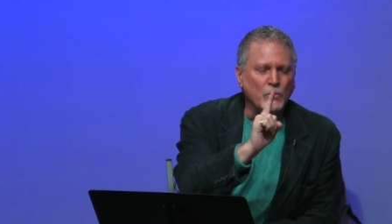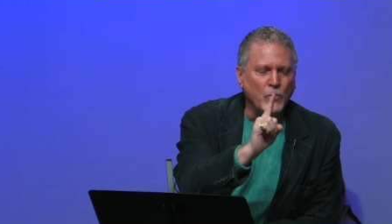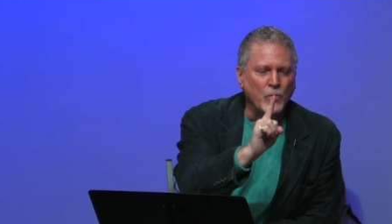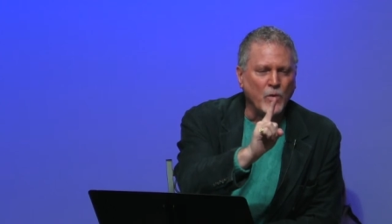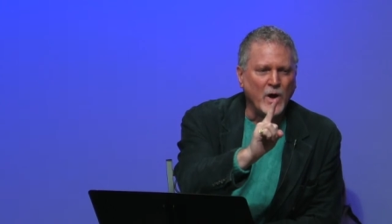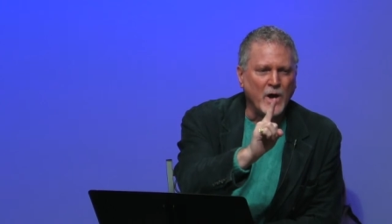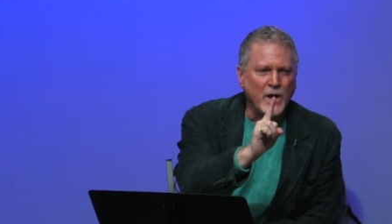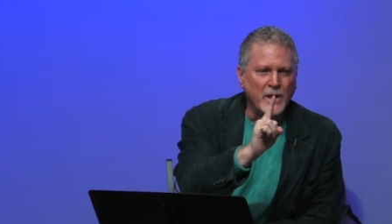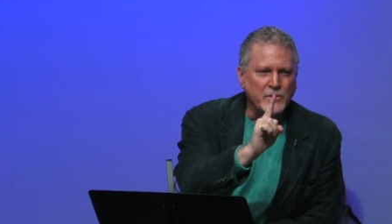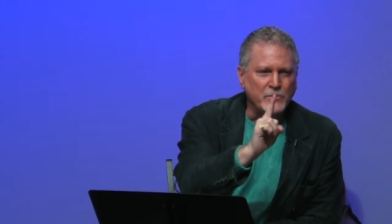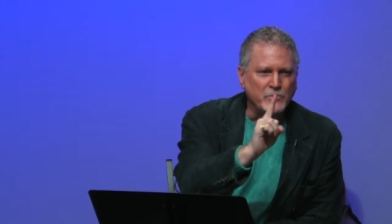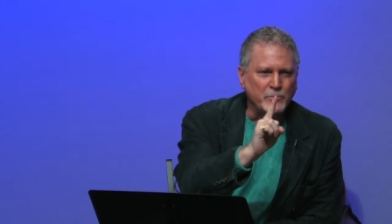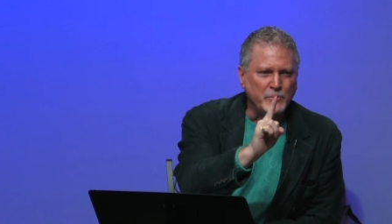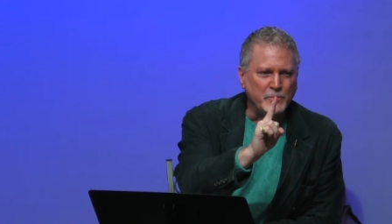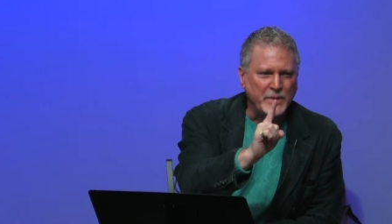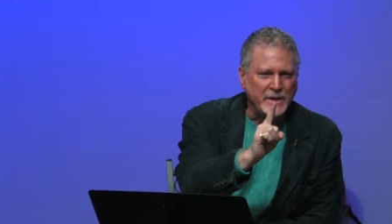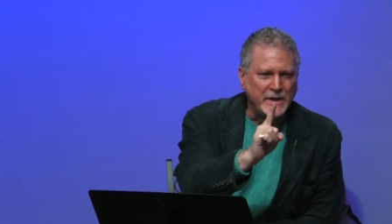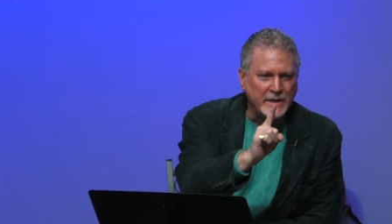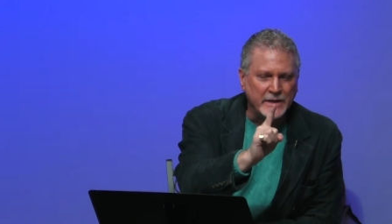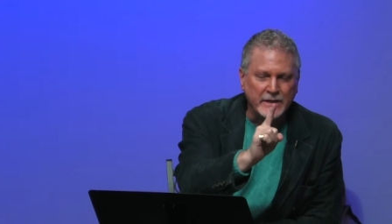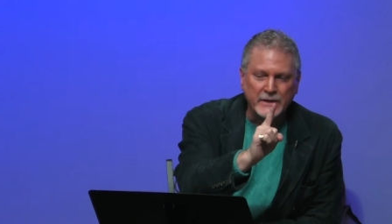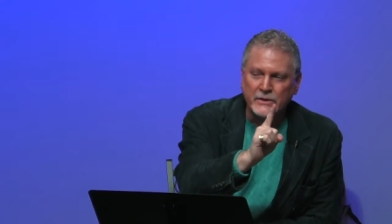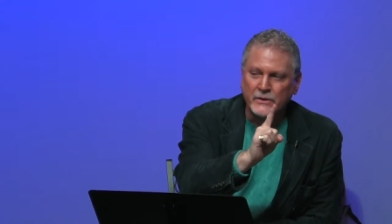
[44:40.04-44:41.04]
want
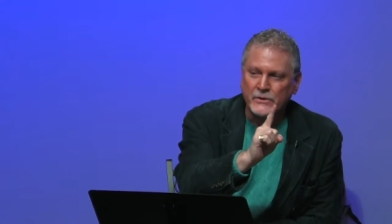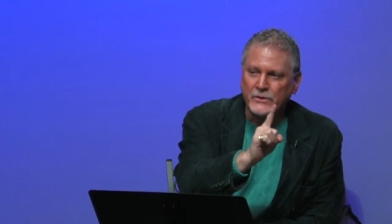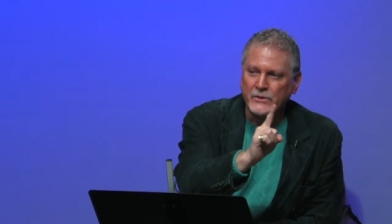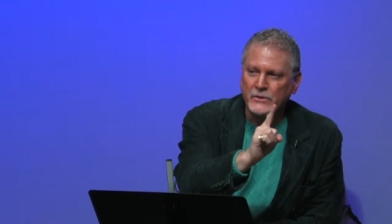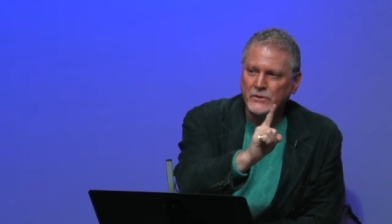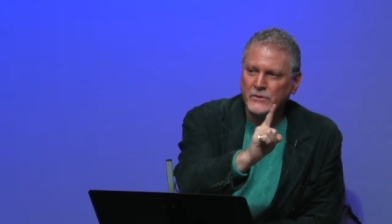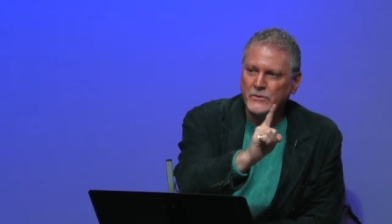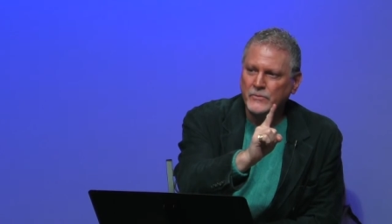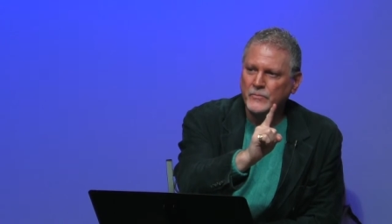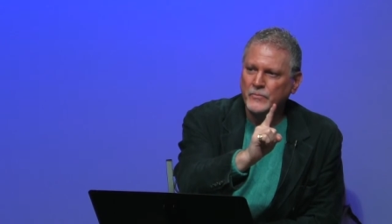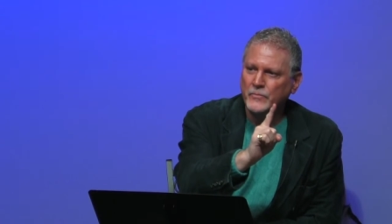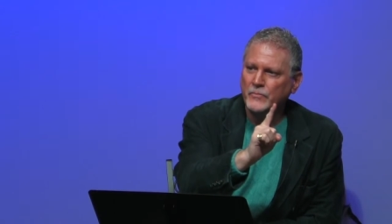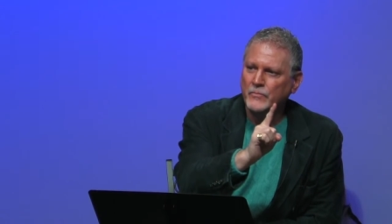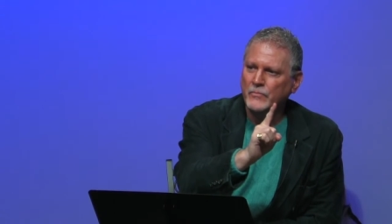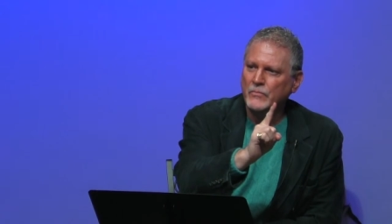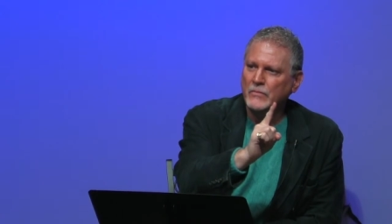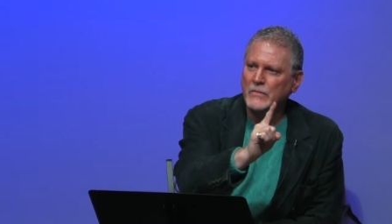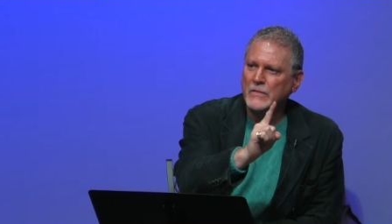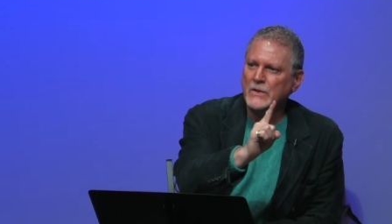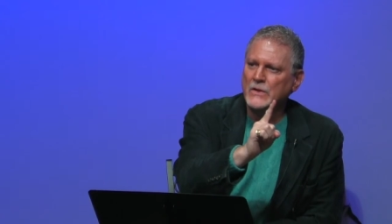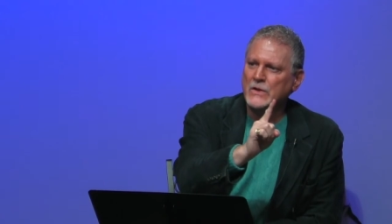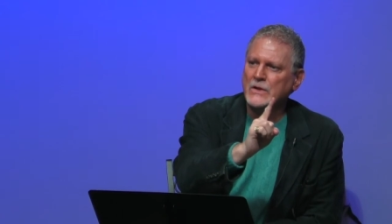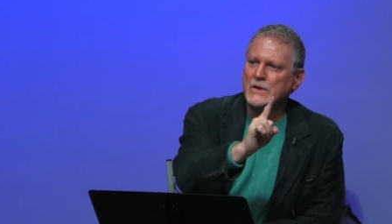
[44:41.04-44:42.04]
Peter
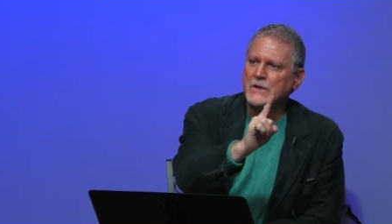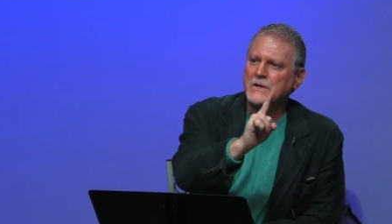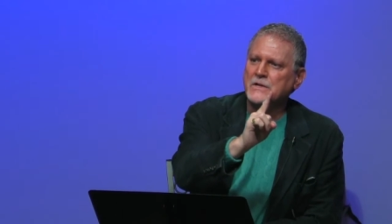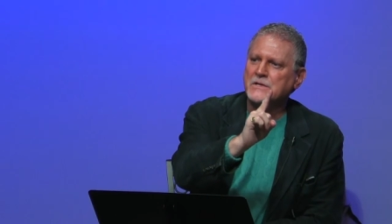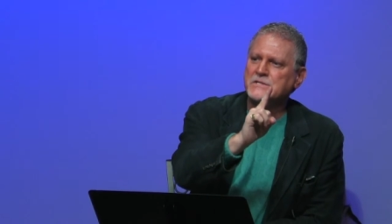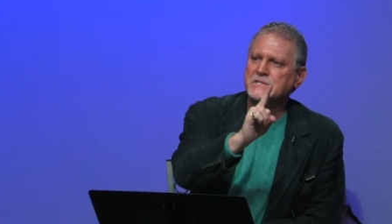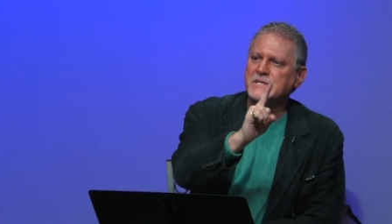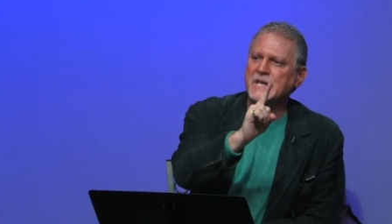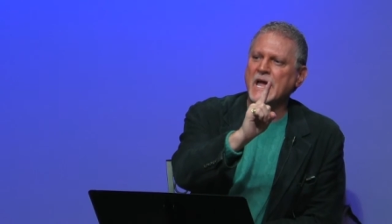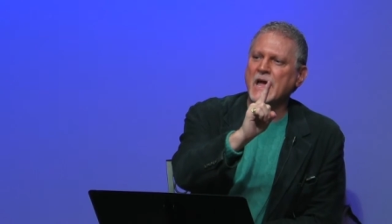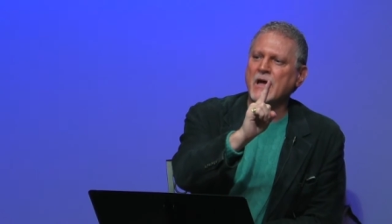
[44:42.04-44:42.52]
to